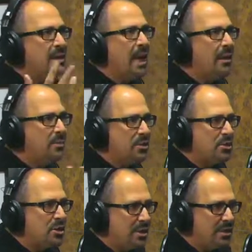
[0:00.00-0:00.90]
ham and
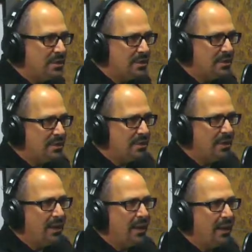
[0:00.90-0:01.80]
cheese,
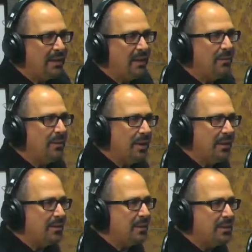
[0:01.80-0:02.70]
and they were
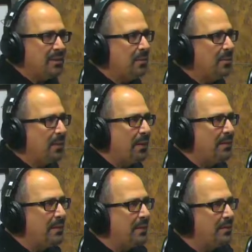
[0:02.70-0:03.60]
like so
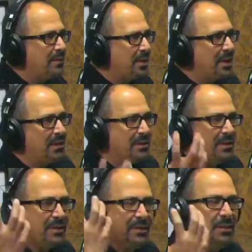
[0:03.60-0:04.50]
proud. You know, the chicken said,